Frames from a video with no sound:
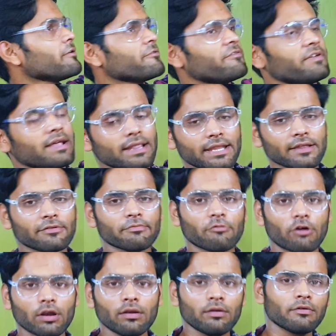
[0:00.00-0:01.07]
fill this
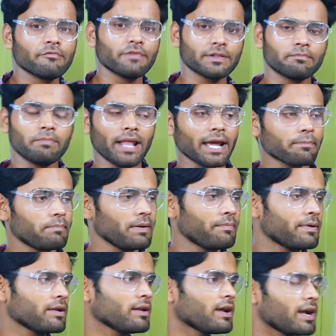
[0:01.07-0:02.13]
wall with black
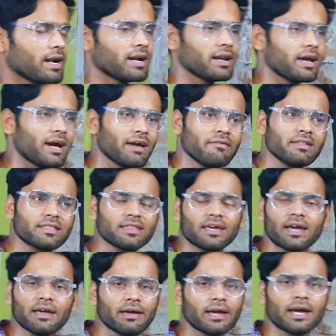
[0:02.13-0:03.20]
paper, and
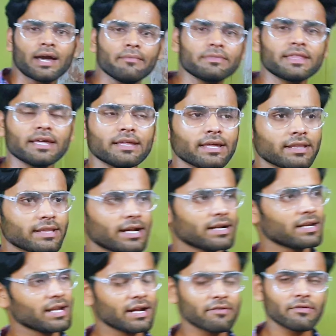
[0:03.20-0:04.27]
I'm thinking that
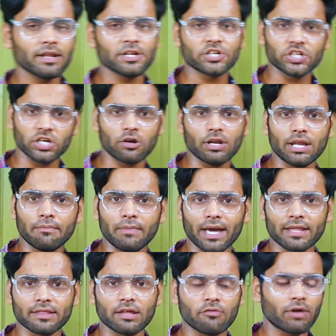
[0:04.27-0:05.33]
it will surely match
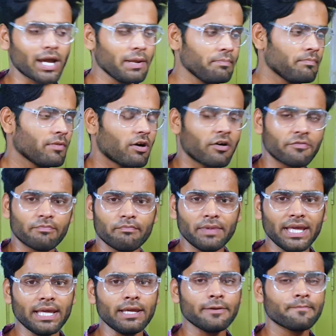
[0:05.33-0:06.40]
the vibe of
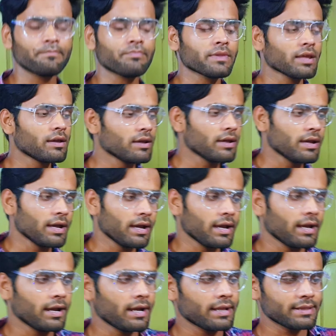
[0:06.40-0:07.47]
me.
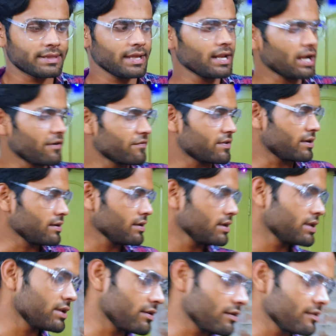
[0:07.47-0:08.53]
Then after
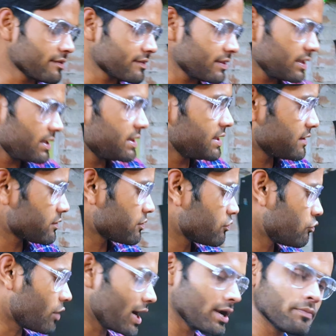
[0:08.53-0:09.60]
you will see this
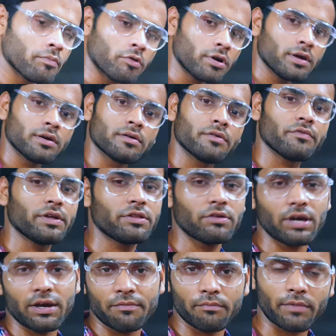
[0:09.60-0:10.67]
whiteboard which
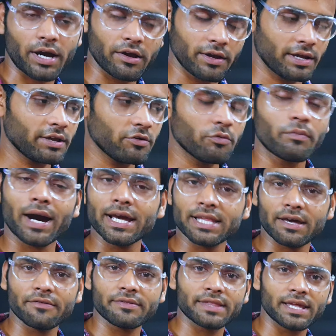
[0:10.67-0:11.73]
you might
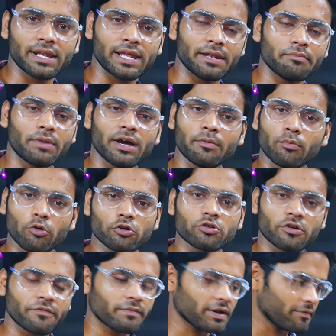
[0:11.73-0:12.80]
have seen in most
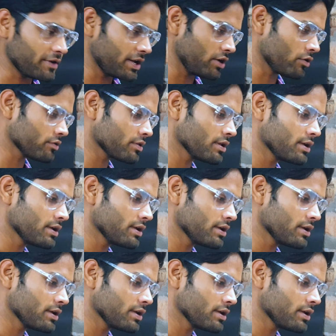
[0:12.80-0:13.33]
of my videos.